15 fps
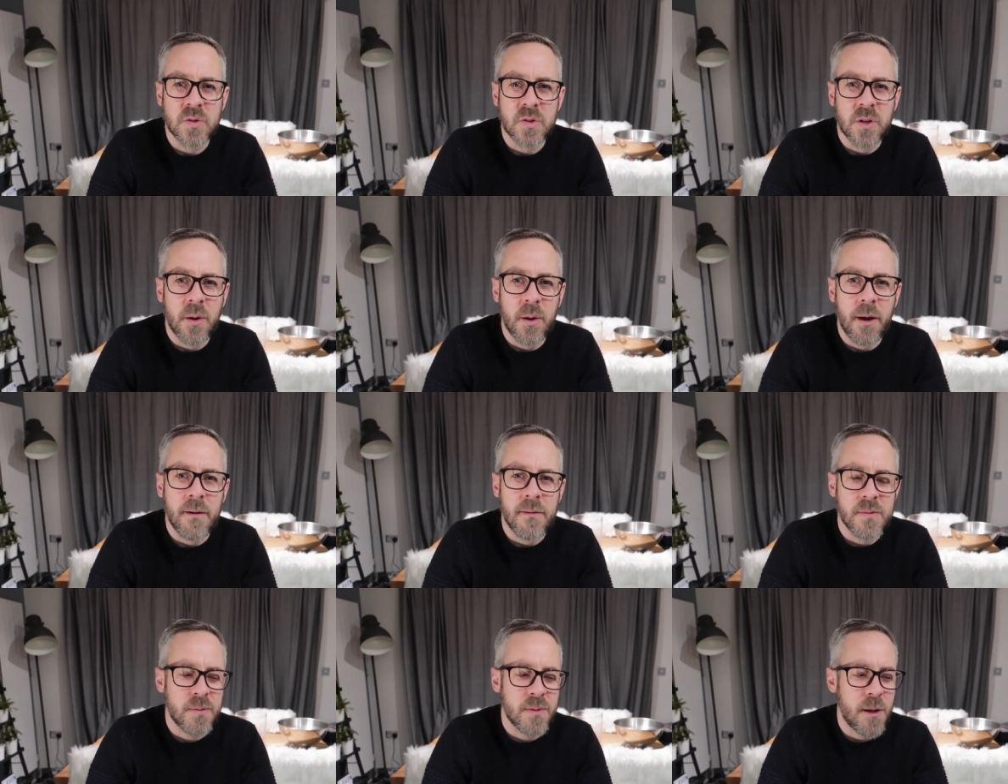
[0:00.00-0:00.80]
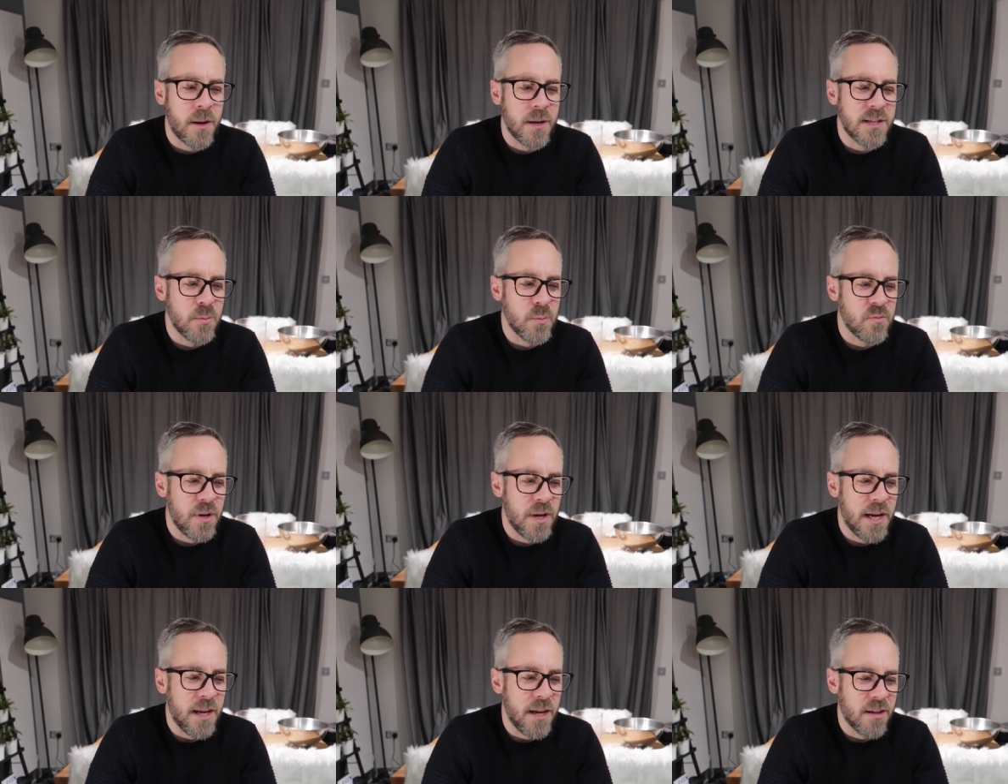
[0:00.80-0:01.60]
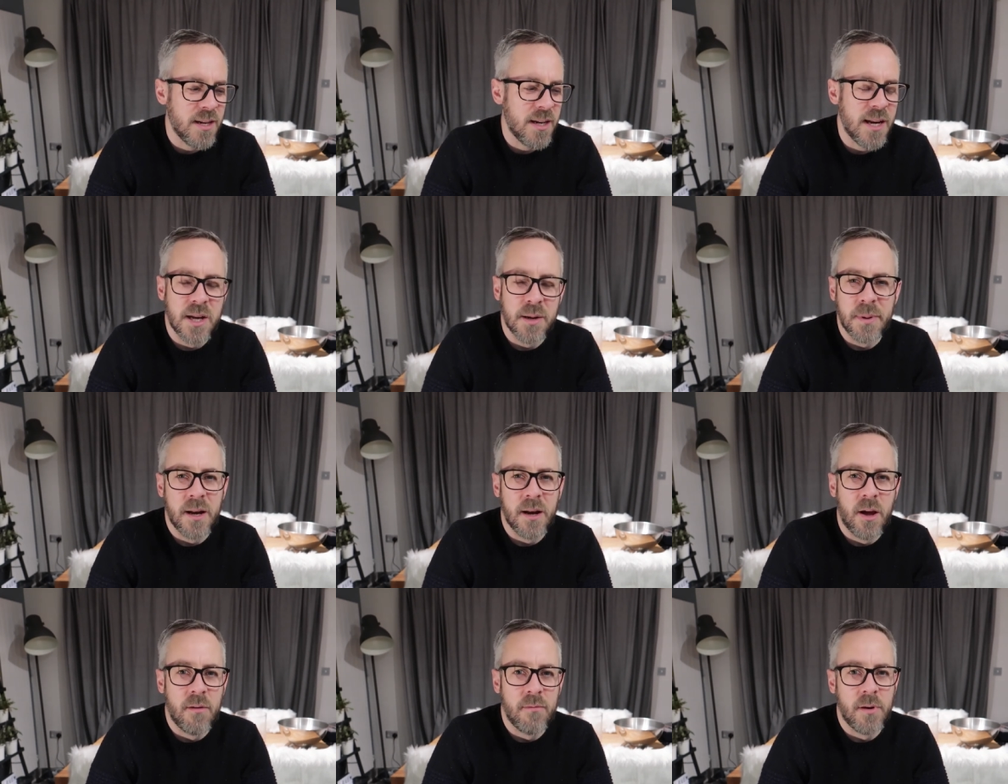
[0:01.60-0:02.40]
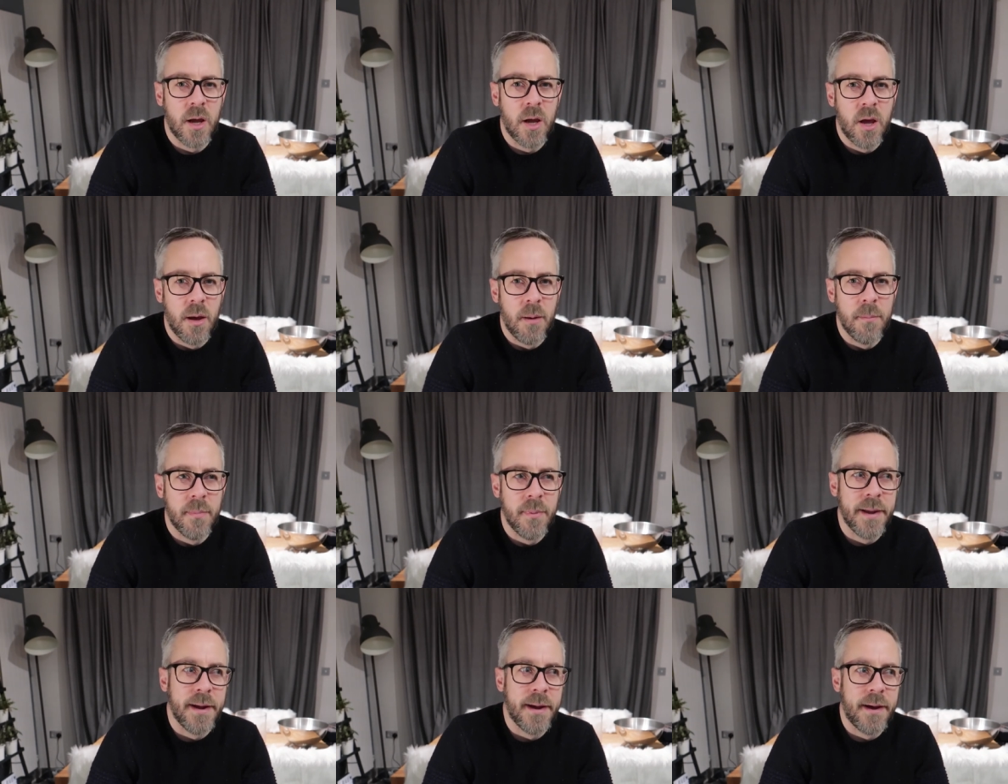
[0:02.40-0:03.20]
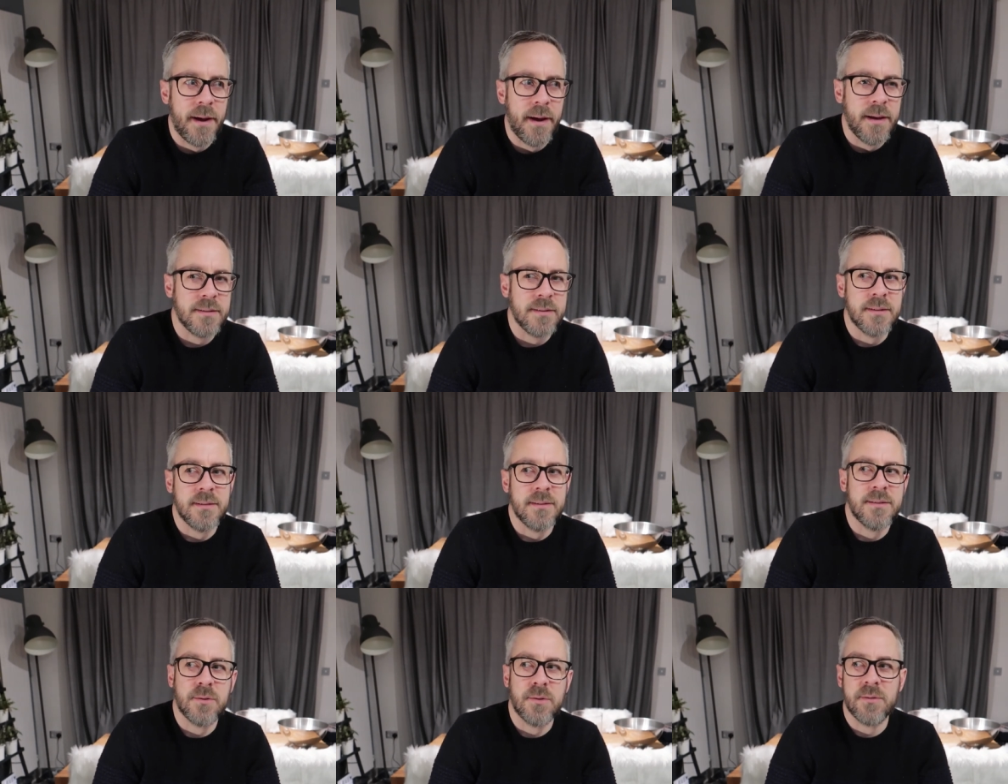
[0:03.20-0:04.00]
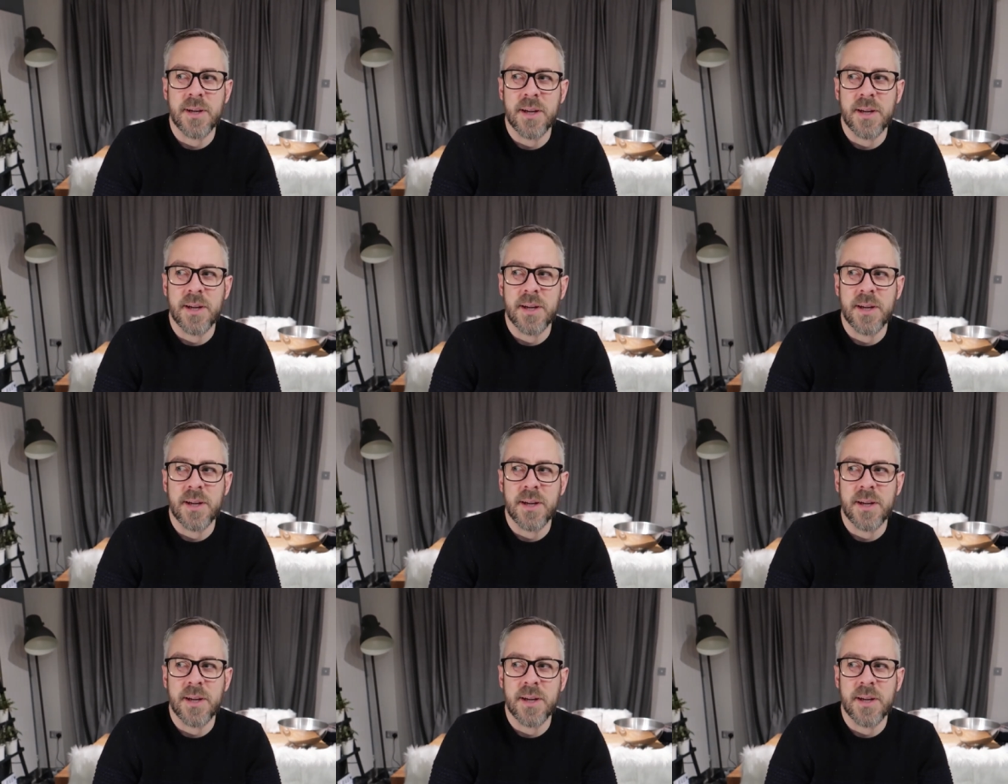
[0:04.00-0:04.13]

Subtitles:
So I think there'd have been a lot of like and ahs and sort